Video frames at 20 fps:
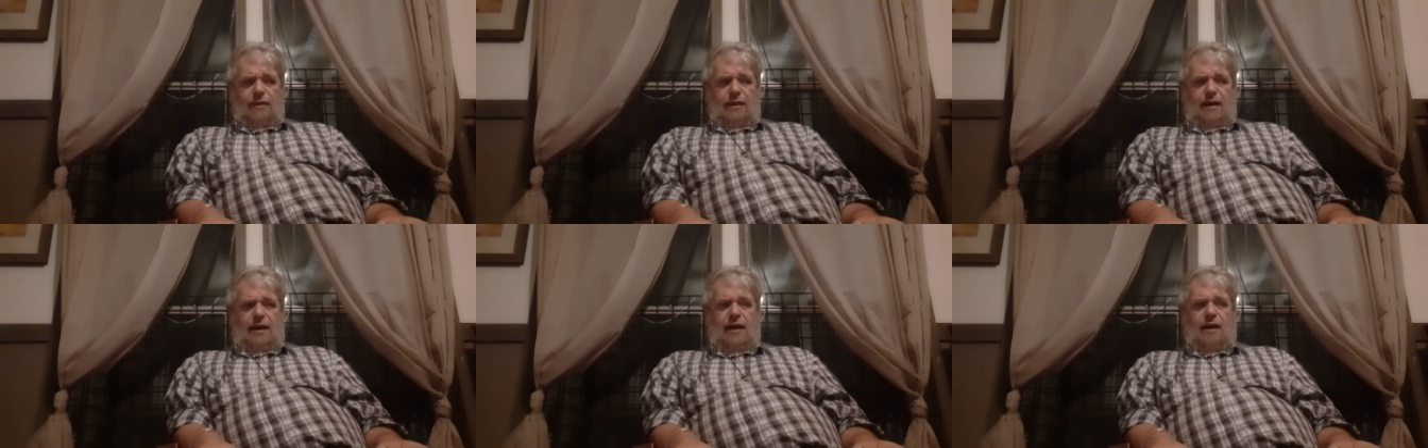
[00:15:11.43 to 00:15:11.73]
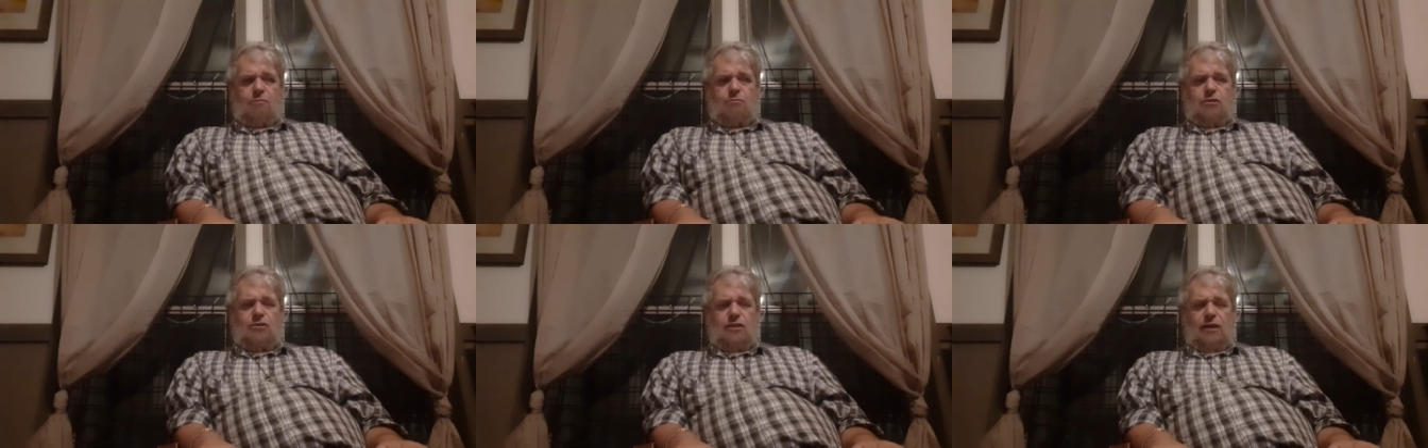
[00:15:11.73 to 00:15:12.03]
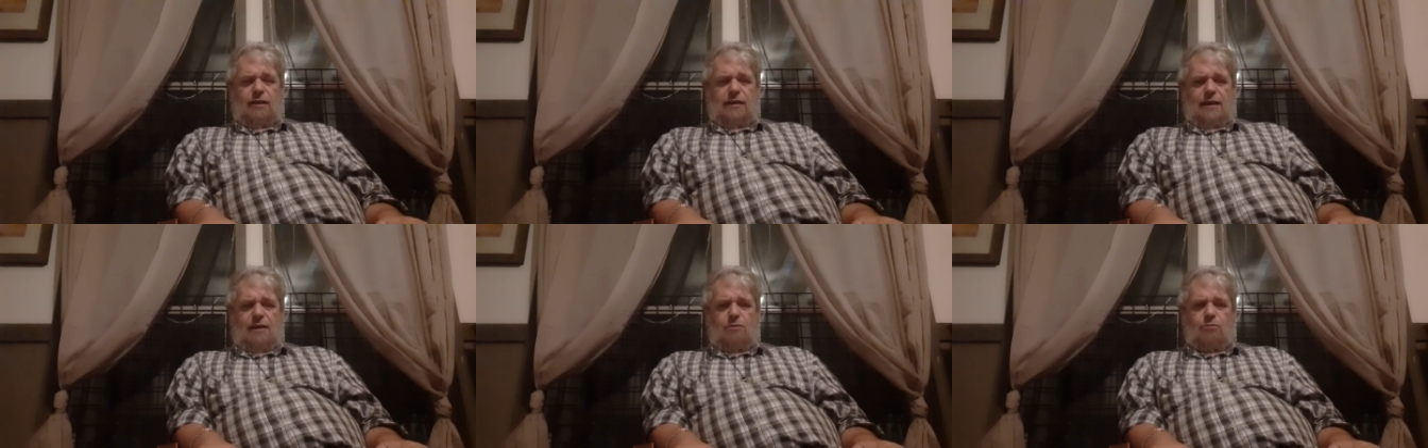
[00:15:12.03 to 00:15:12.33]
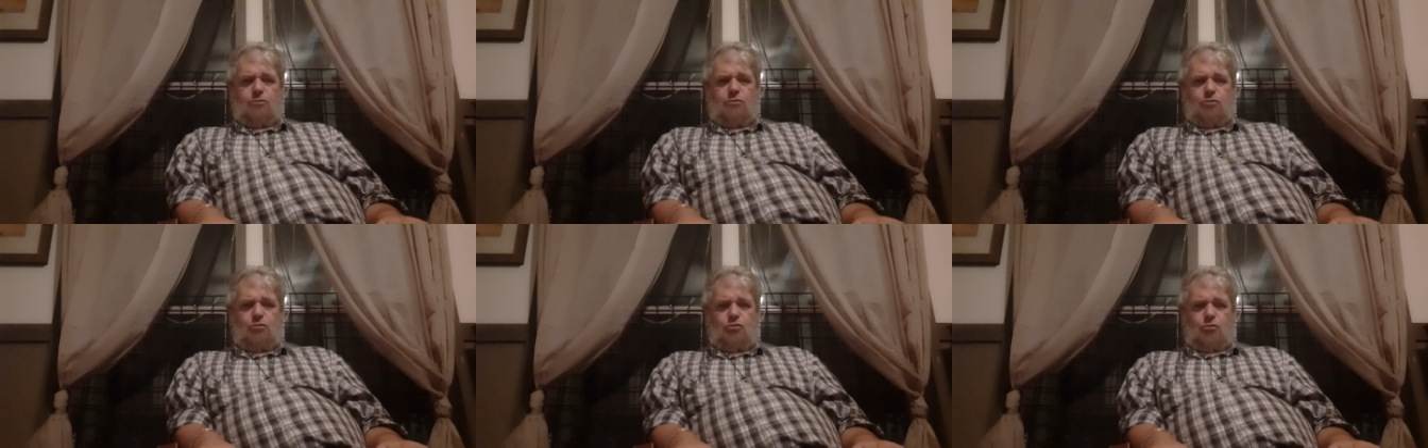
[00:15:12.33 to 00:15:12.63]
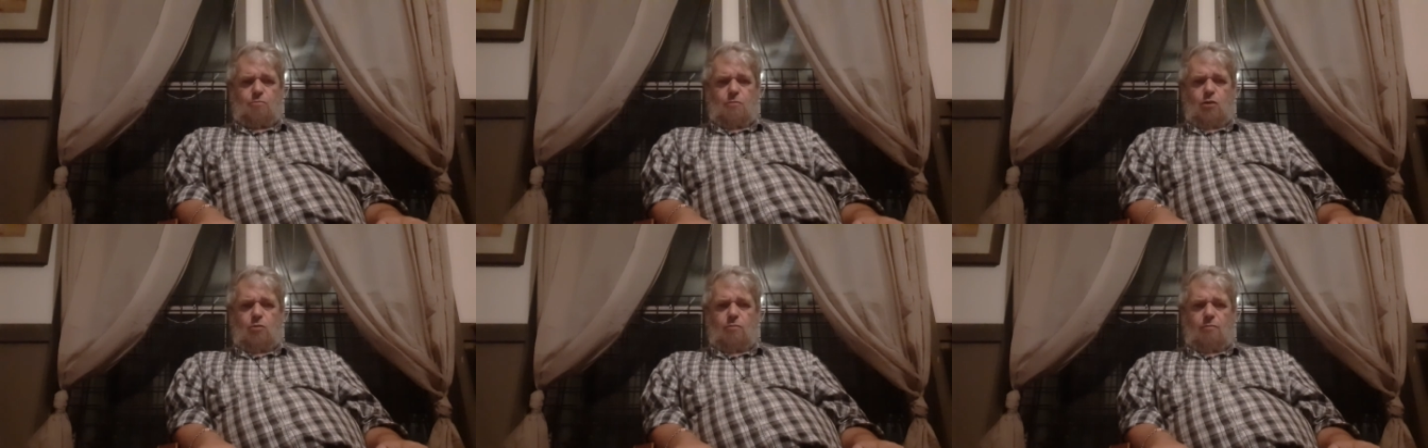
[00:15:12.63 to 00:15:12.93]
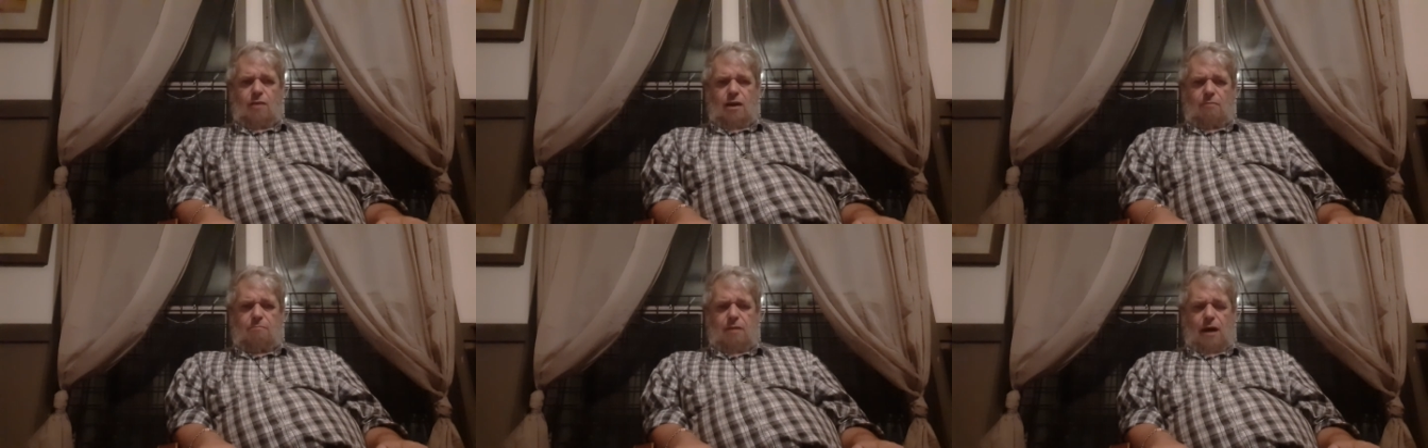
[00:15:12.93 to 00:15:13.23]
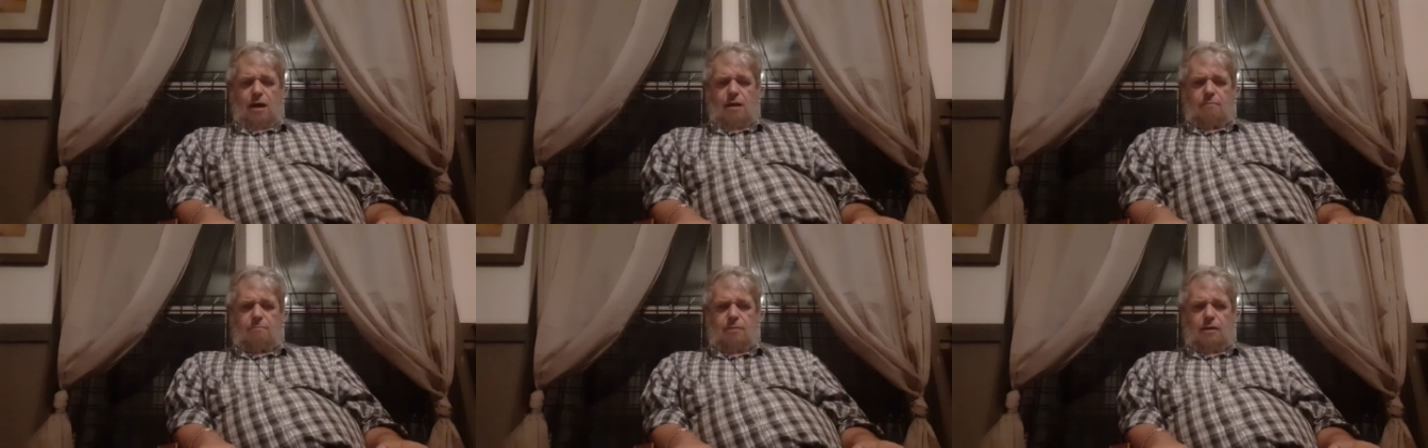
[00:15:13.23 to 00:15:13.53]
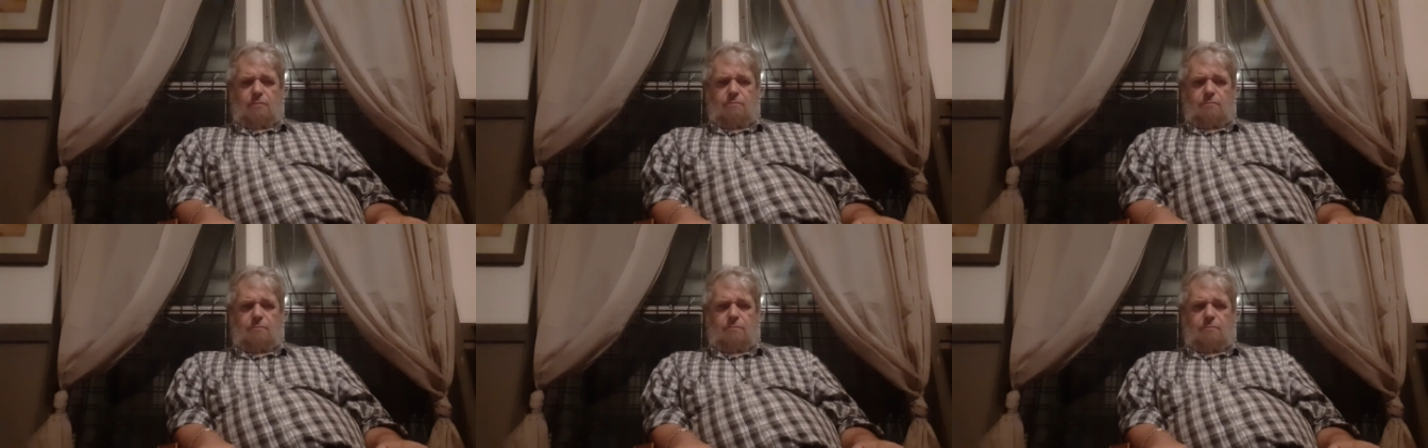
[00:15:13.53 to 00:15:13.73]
I was allowed to smoke my pipe